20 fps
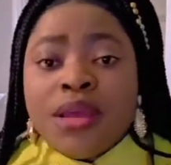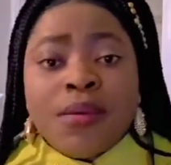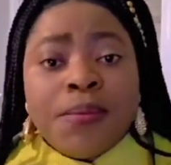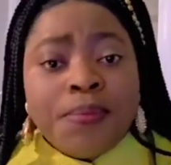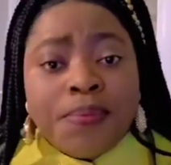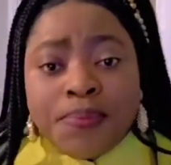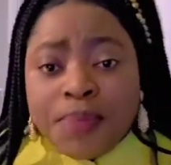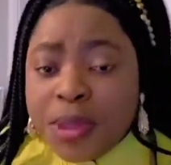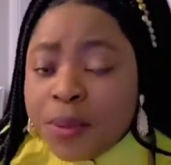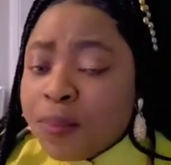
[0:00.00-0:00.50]

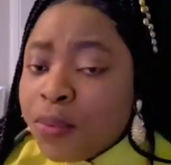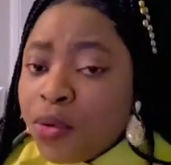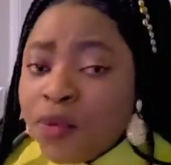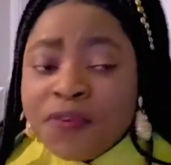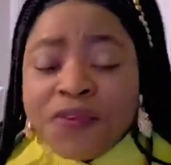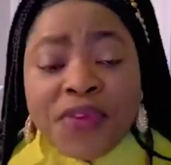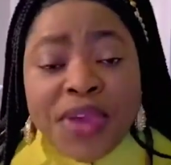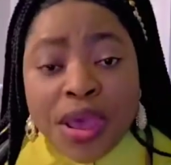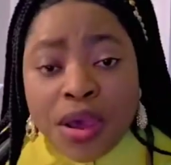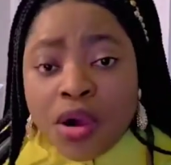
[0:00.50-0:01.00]
people
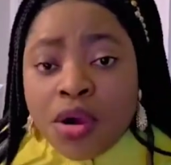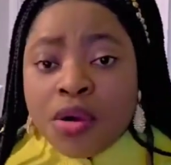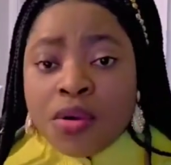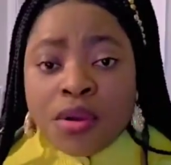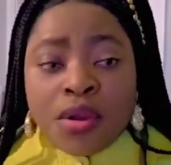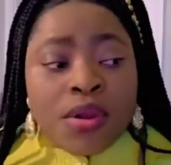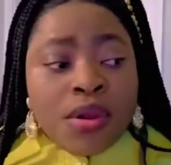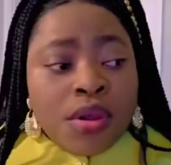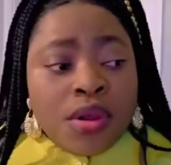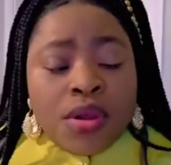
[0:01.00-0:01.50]
fail
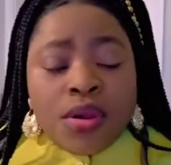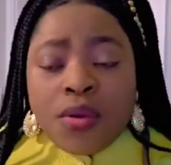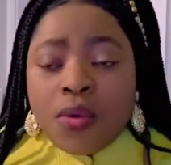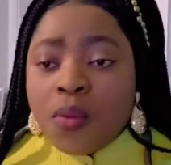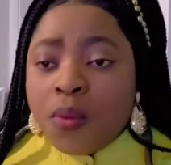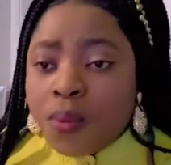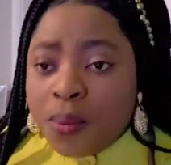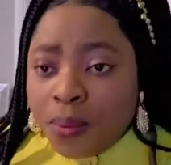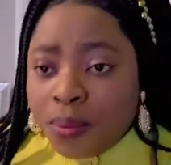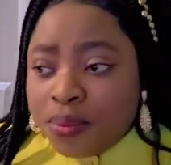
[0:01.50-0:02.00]

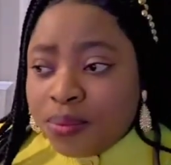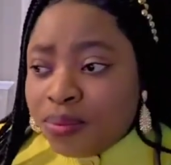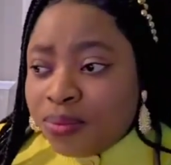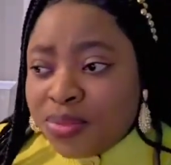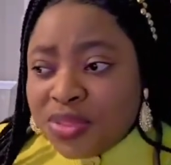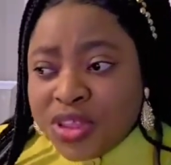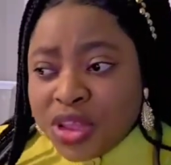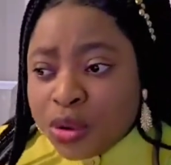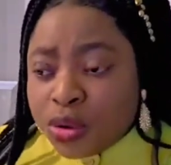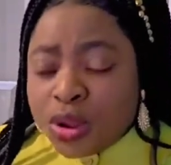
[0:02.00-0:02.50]

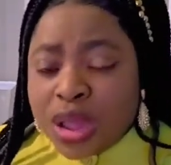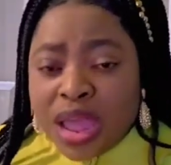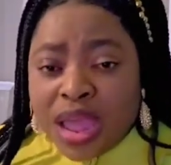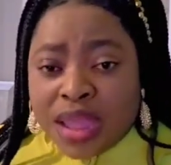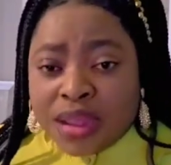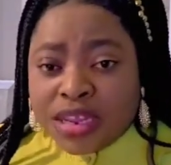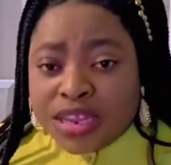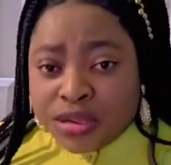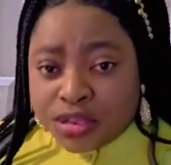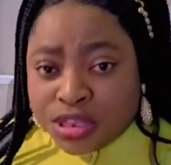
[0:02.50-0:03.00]
due
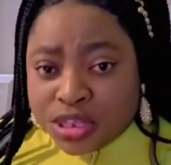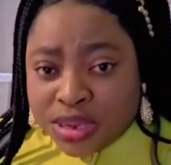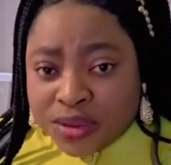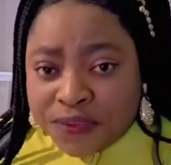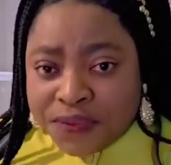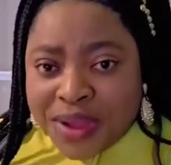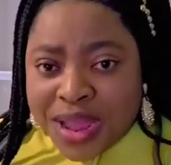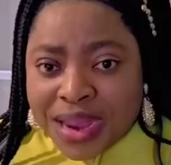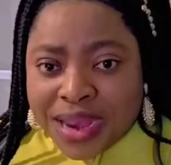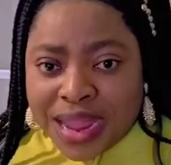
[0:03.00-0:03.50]
to the
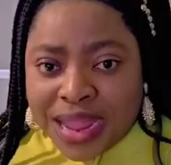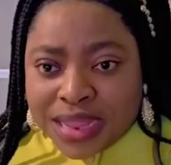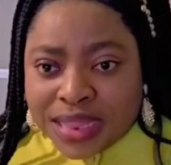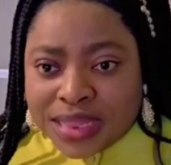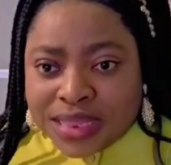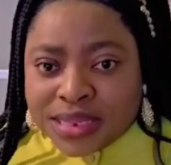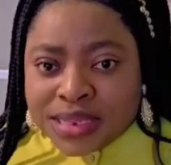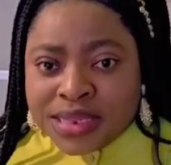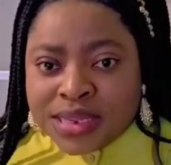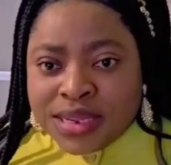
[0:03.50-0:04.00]
fact
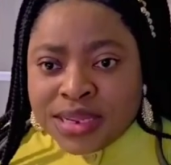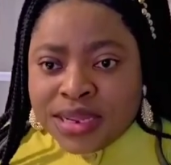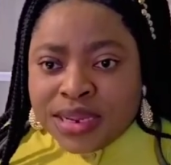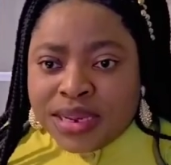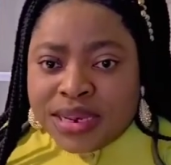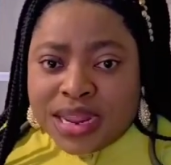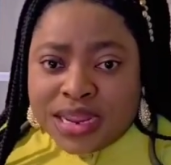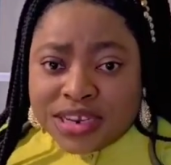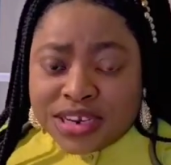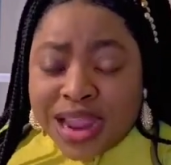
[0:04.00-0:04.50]
that
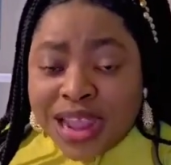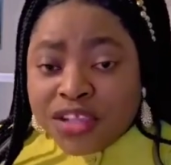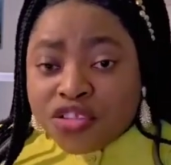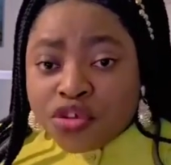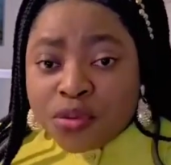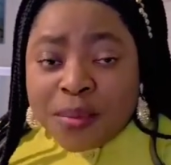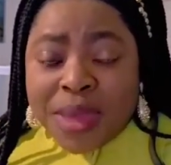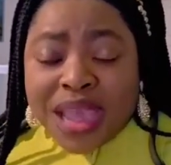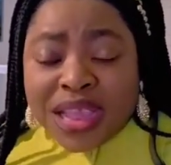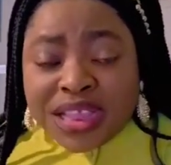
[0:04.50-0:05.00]
they're trying
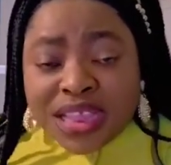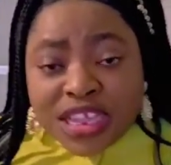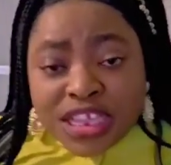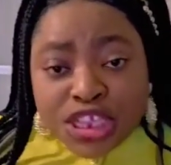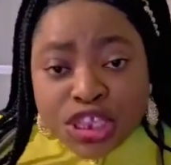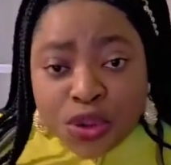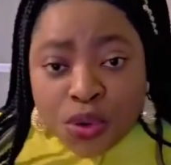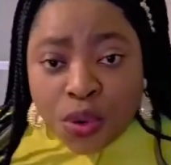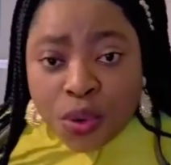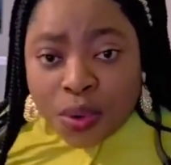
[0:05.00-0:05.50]
to make
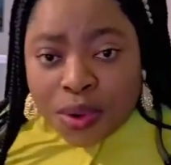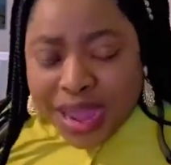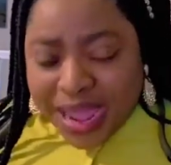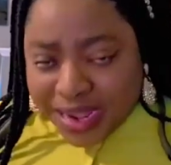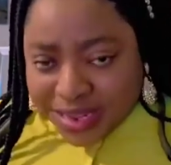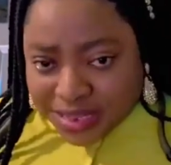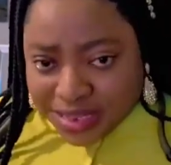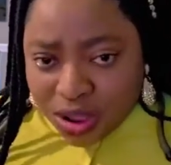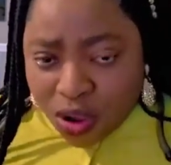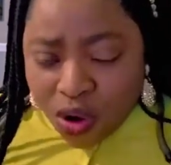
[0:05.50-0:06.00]
things look
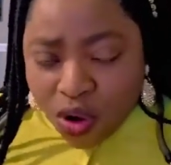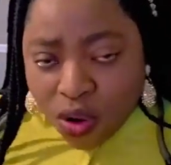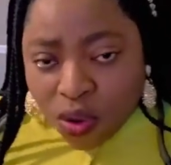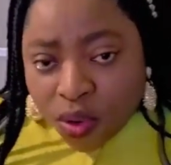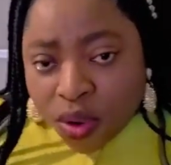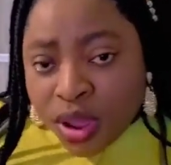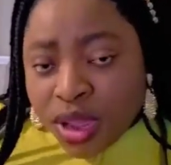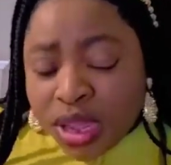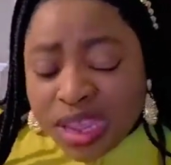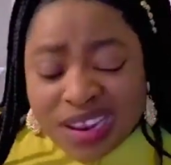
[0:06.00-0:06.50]
right.
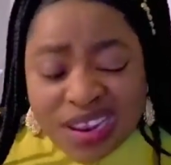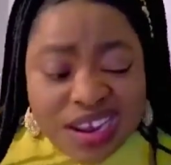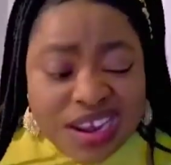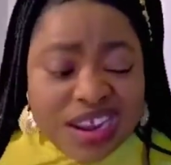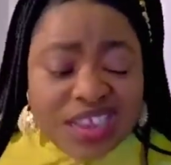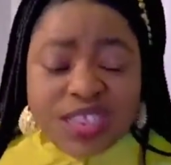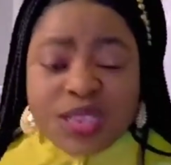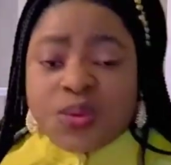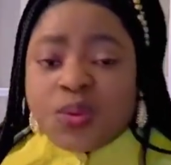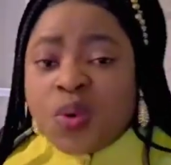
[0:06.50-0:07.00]
Oh, in the
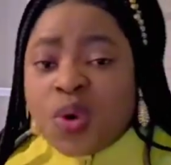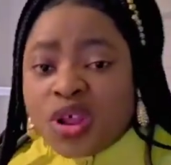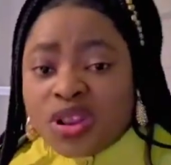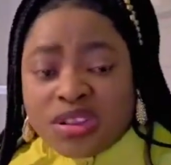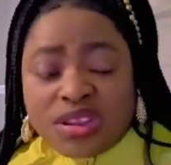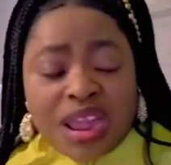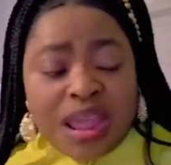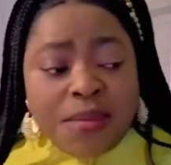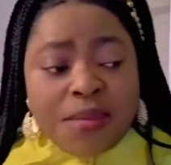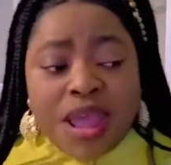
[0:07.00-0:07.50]
next
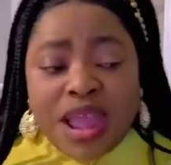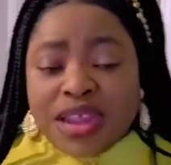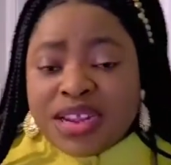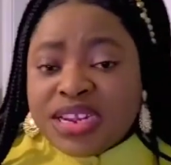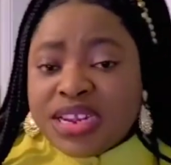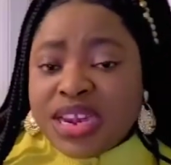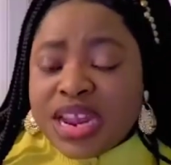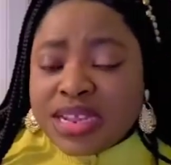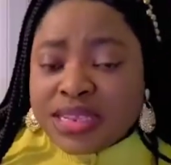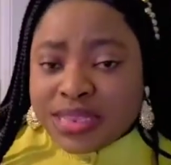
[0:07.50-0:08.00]
1 hour, in
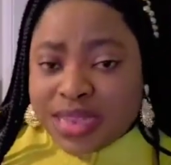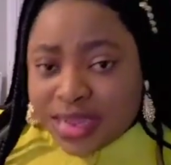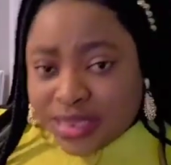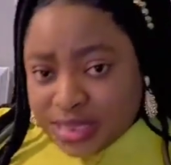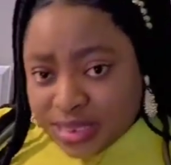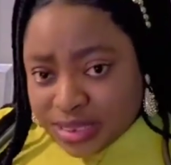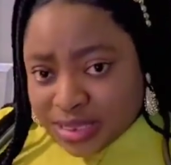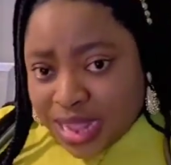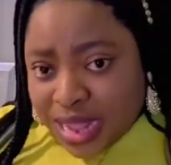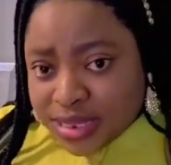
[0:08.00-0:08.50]
the next
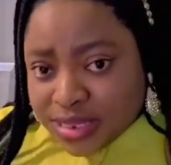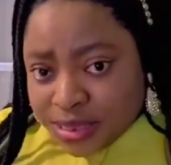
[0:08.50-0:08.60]
30